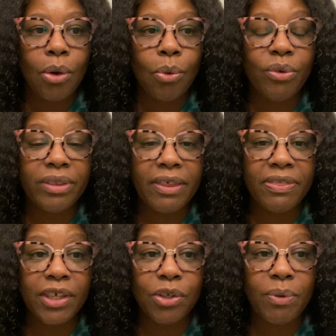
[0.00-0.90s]
Or they
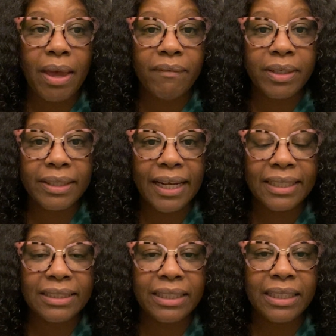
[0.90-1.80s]
think you have a good
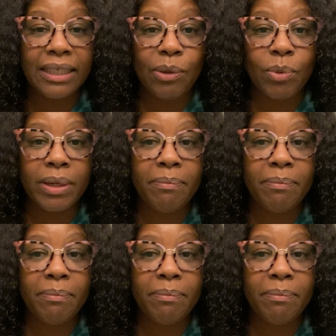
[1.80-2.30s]
idea and they want to